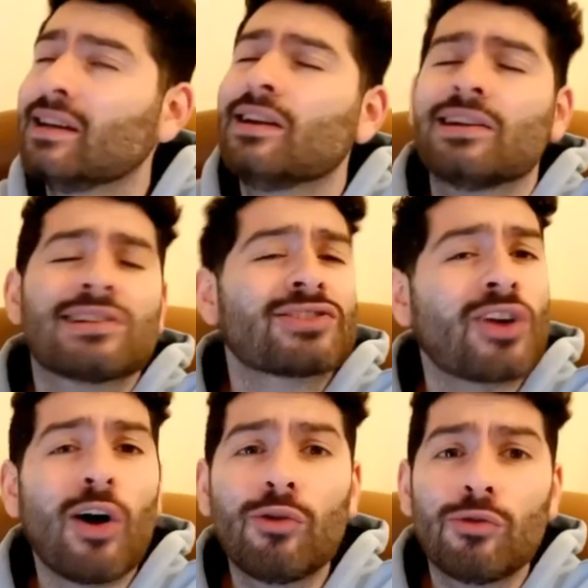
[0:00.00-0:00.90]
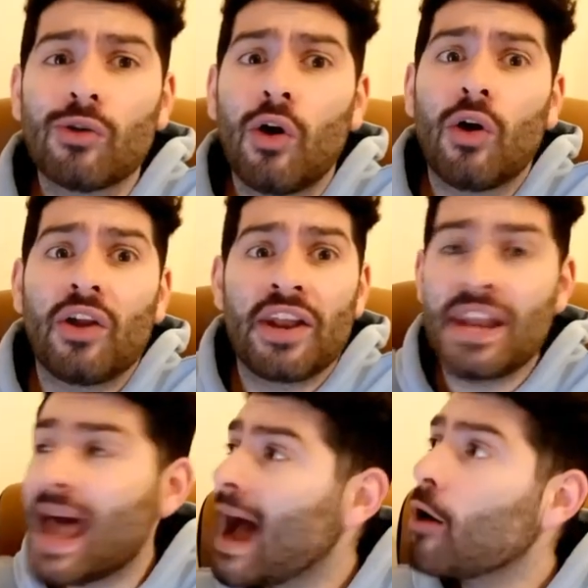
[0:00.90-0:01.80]
So,
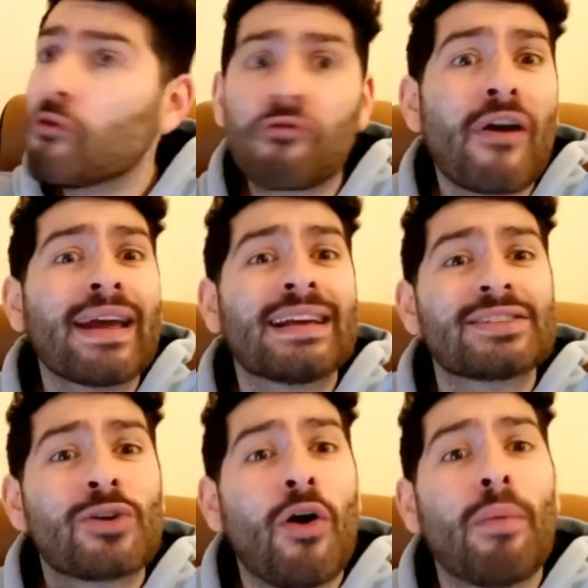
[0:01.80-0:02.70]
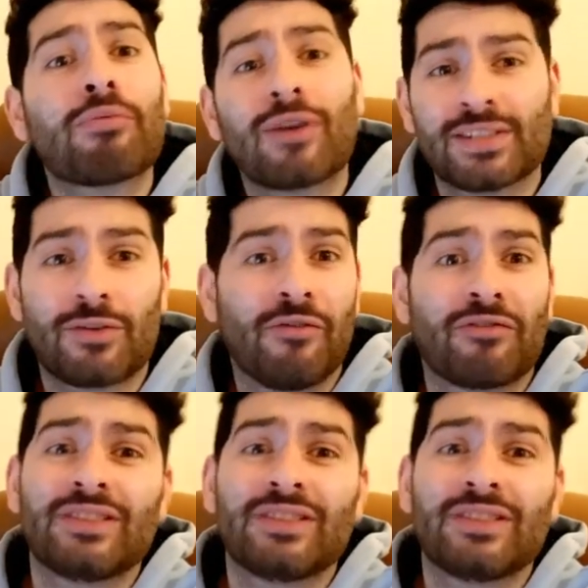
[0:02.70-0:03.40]
now Frank has got a press conference